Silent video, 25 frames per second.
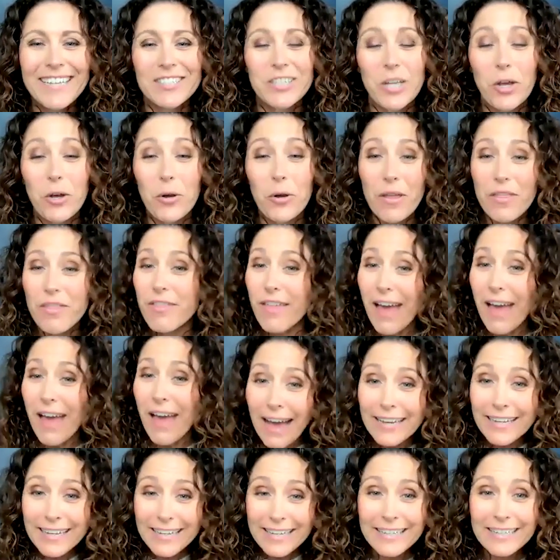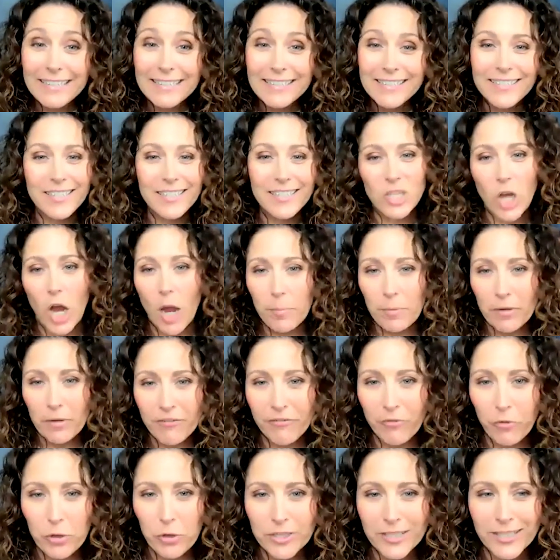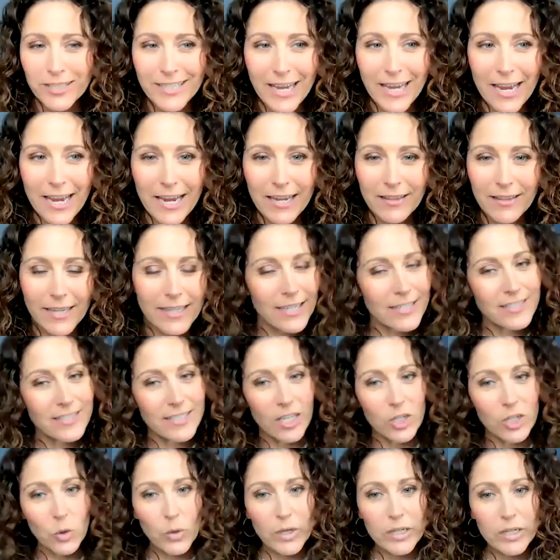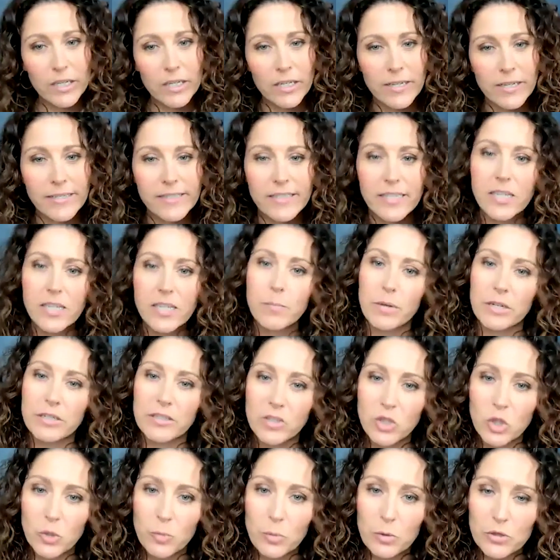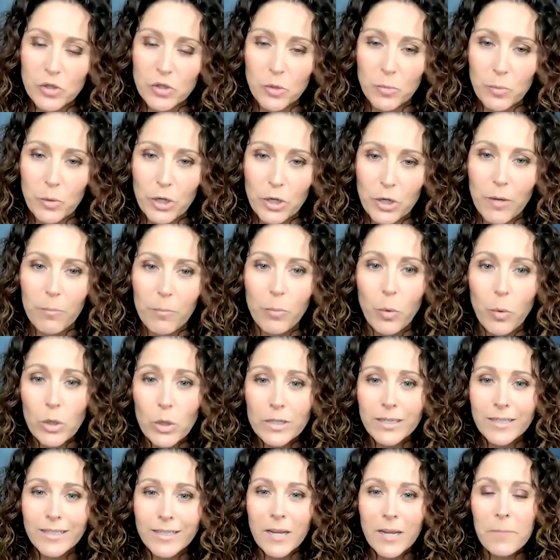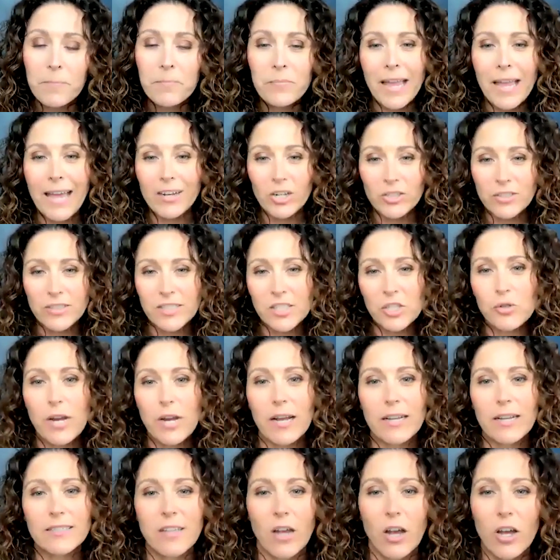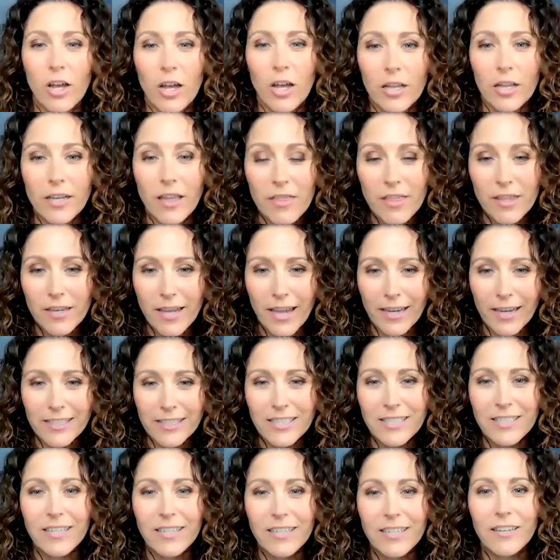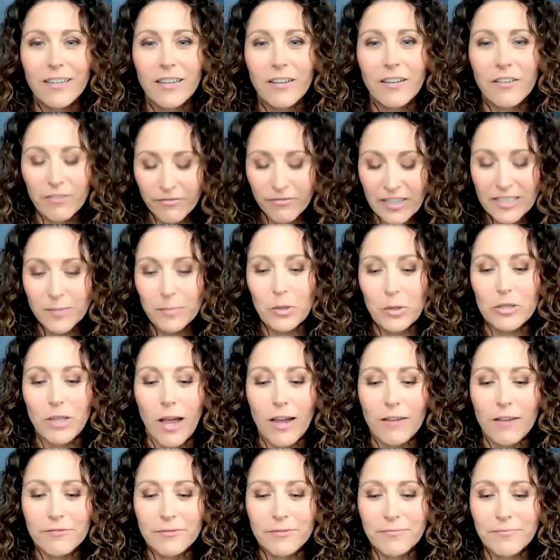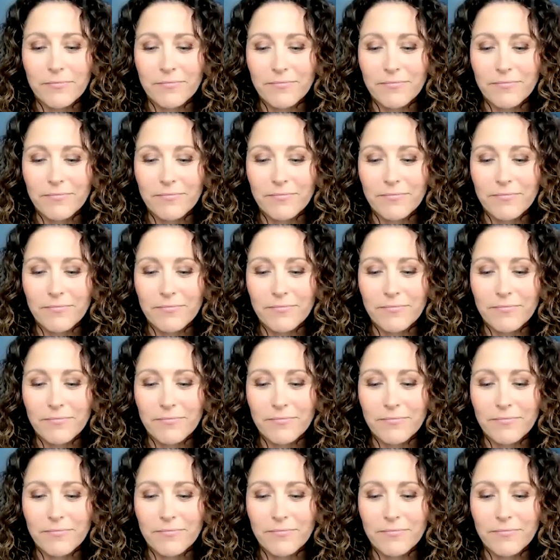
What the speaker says: So that is the topic for today. Like I said, quick and easy, but super, super important. And I'll see you guys on the next Facebook Live.